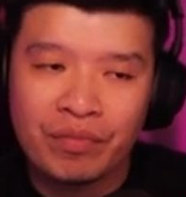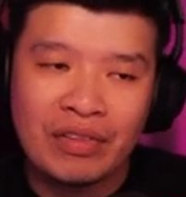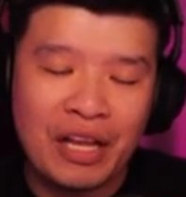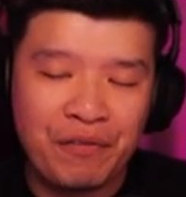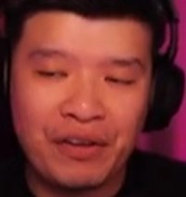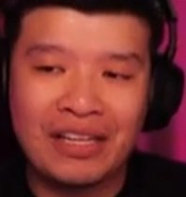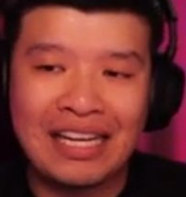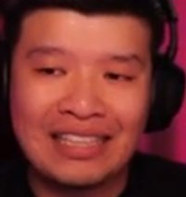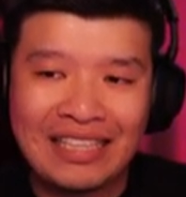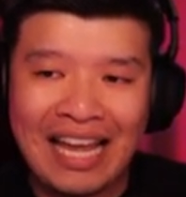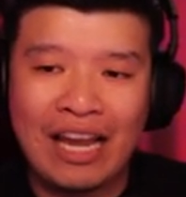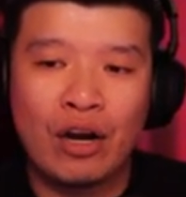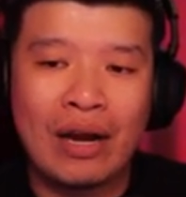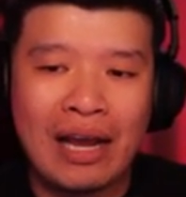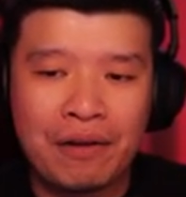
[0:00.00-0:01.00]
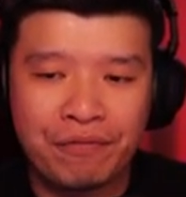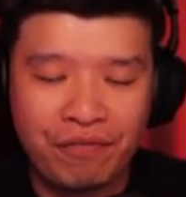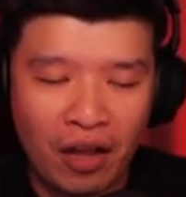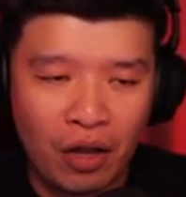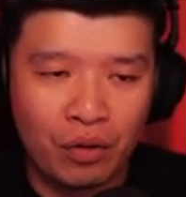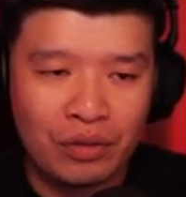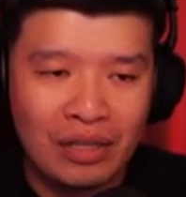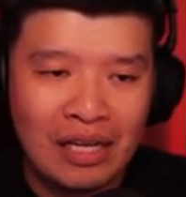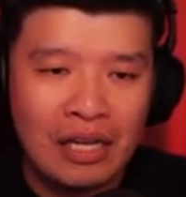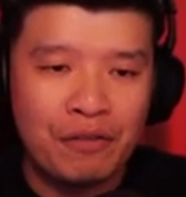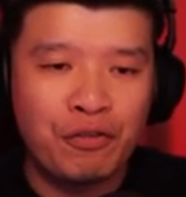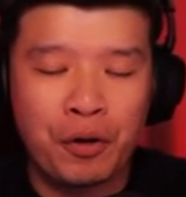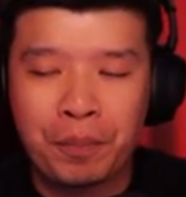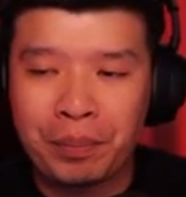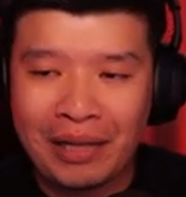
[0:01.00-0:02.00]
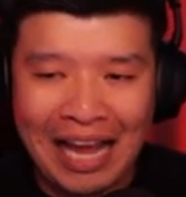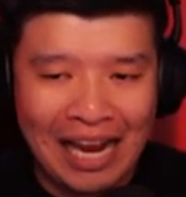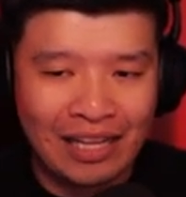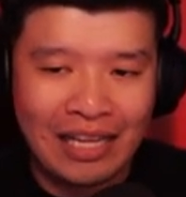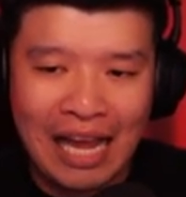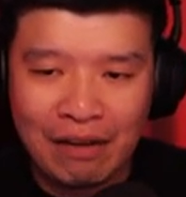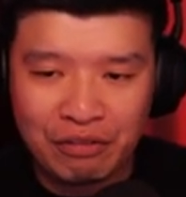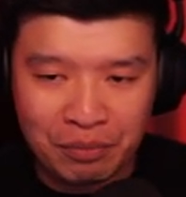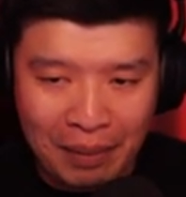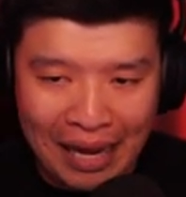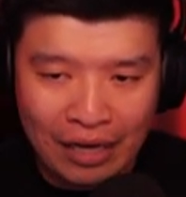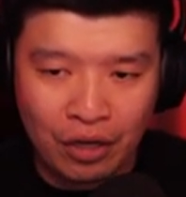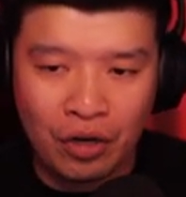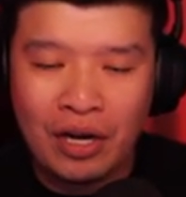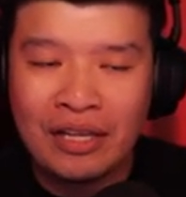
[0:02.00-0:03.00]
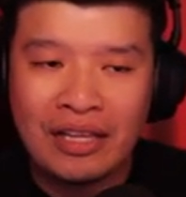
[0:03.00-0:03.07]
They feel like they are at fault for Black Lives Matter.